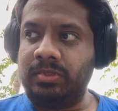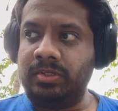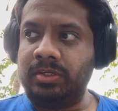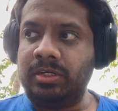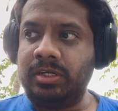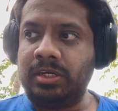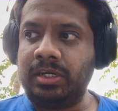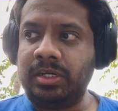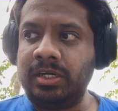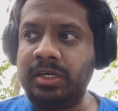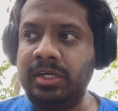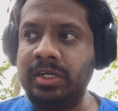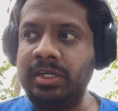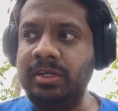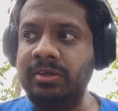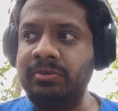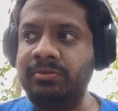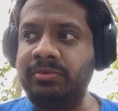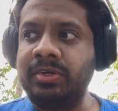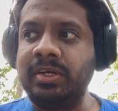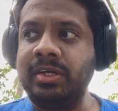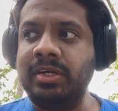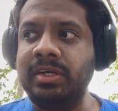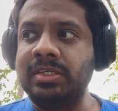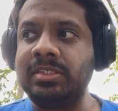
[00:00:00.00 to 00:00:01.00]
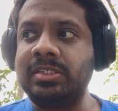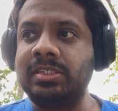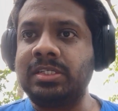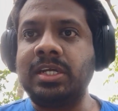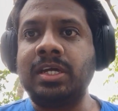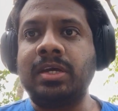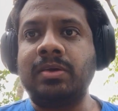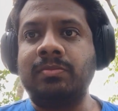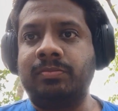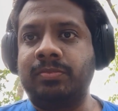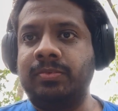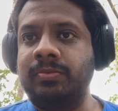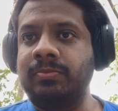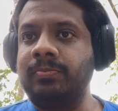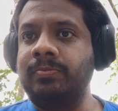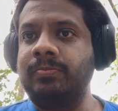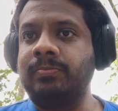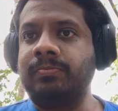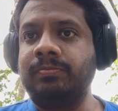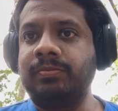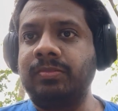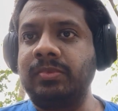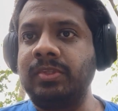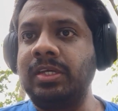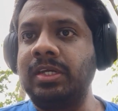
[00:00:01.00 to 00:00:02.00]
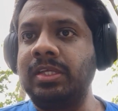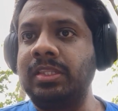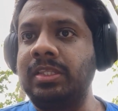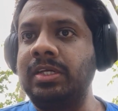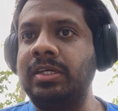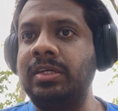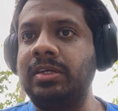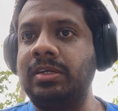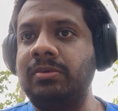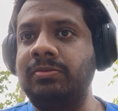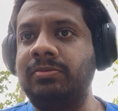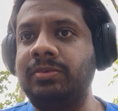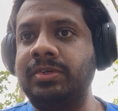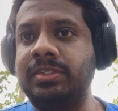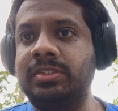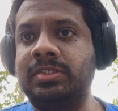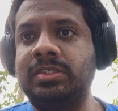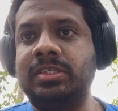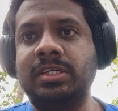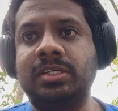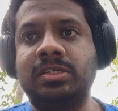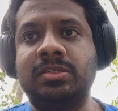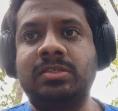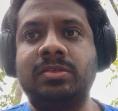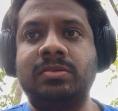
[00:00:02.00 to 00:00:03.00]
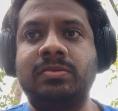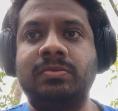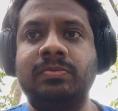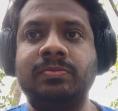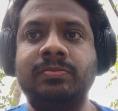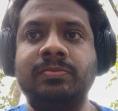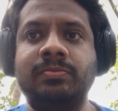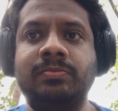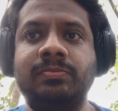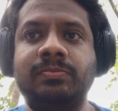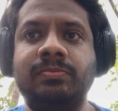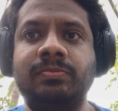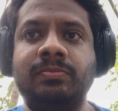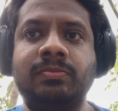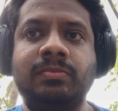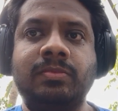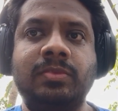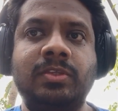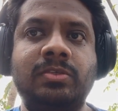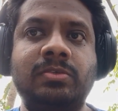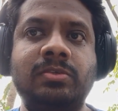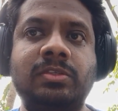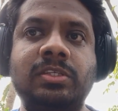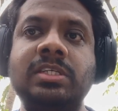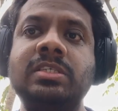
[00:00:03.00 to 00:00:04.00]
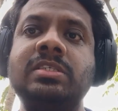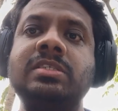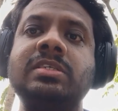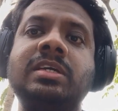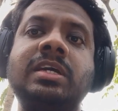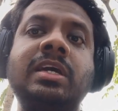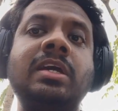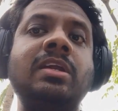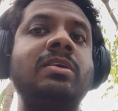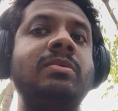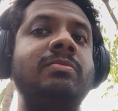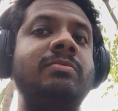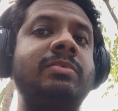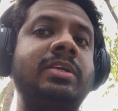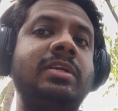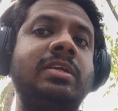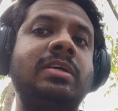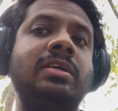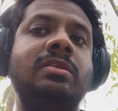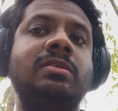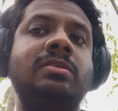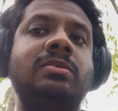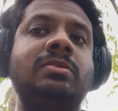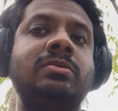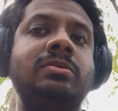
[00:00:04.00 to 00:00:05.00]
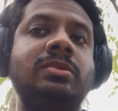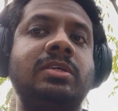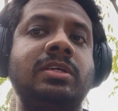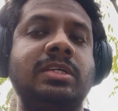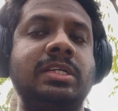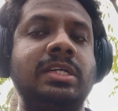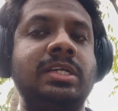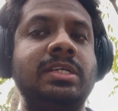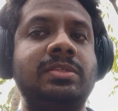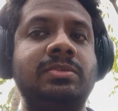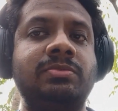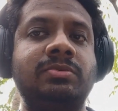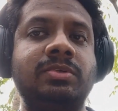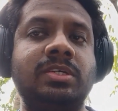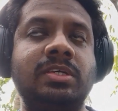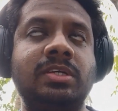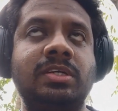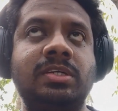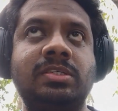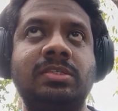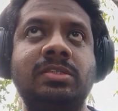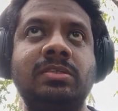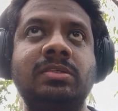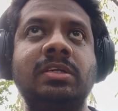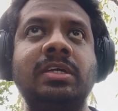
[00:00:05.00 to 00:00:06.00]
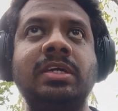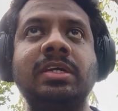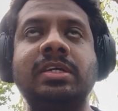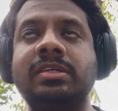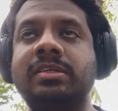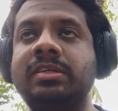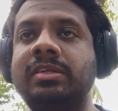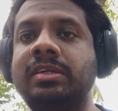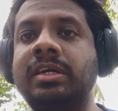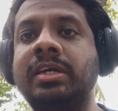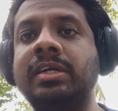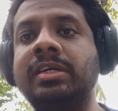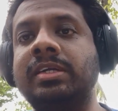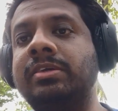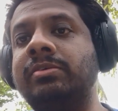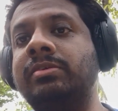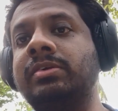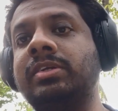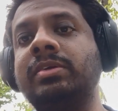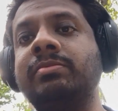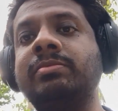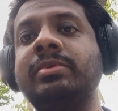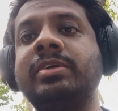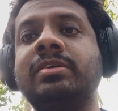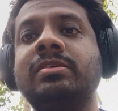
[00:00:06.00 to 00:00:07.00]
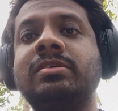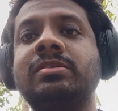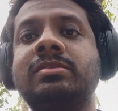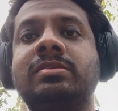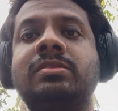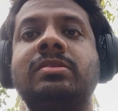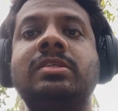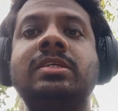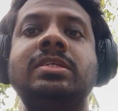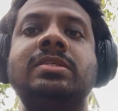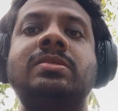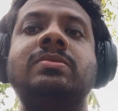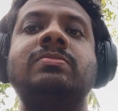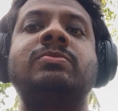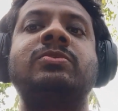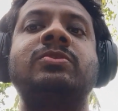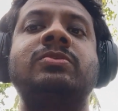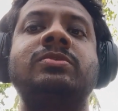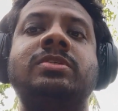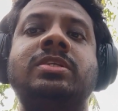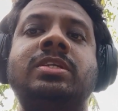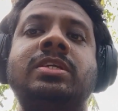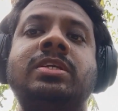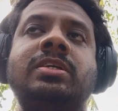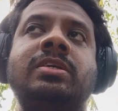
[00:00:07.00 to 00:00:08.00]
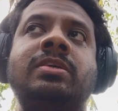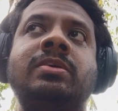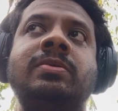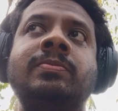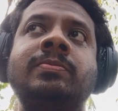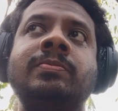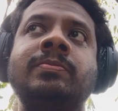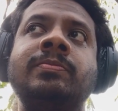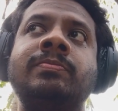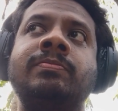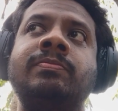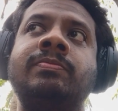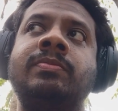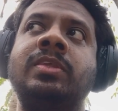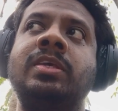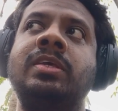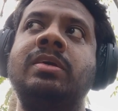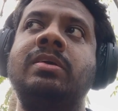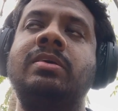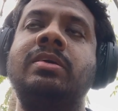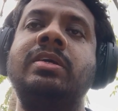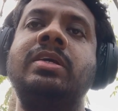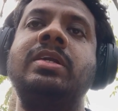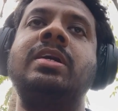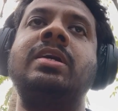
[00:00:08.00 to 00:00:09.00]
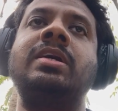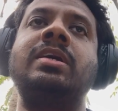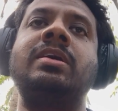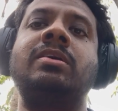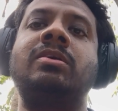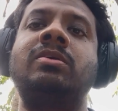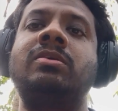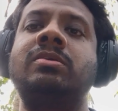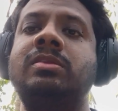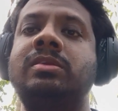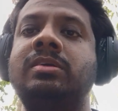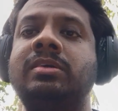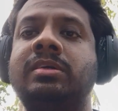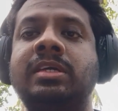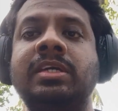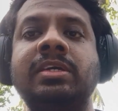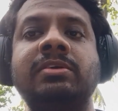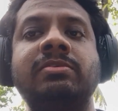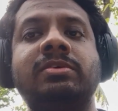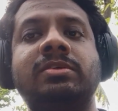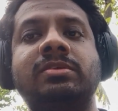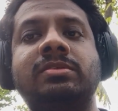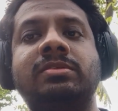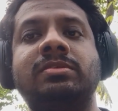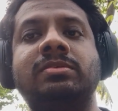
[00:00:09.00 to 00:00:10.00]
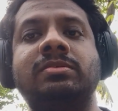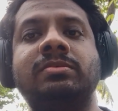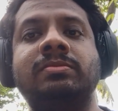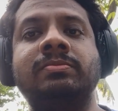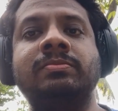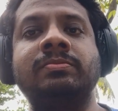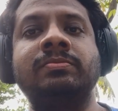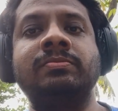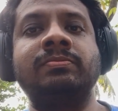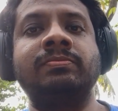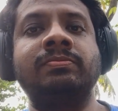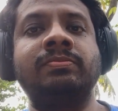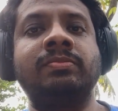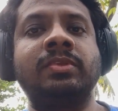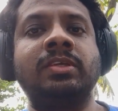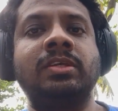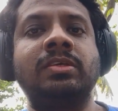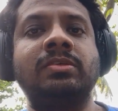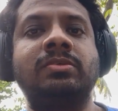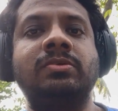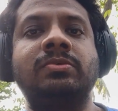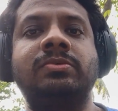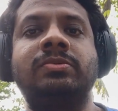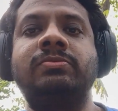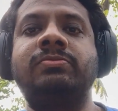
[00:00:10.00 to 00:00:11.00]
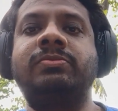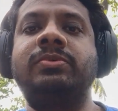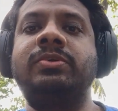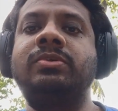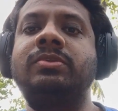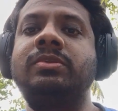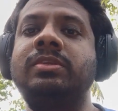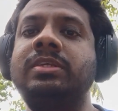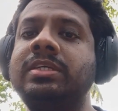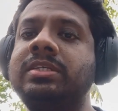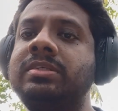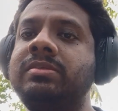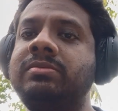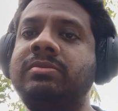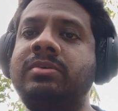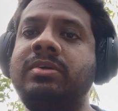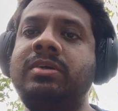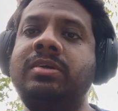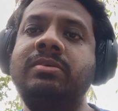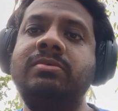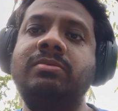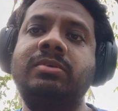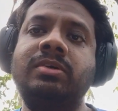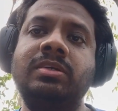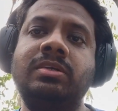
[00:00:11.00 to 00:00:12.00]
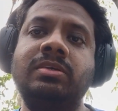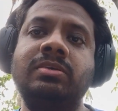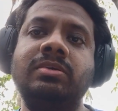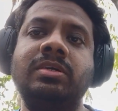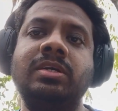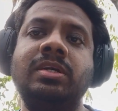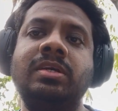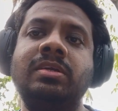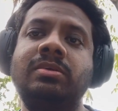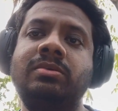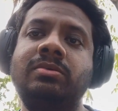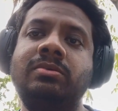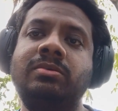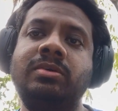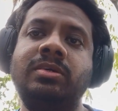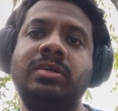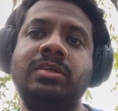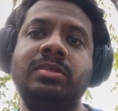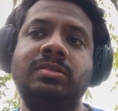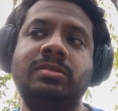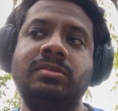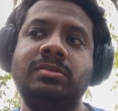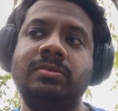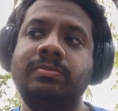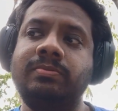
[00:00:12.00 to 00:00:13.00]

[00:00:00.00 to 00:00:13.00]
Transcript: identifying a stamp at the end of each section. So this cannot be done through the classification activity, because these mostly rely on the keywords. So for this one, what you can do is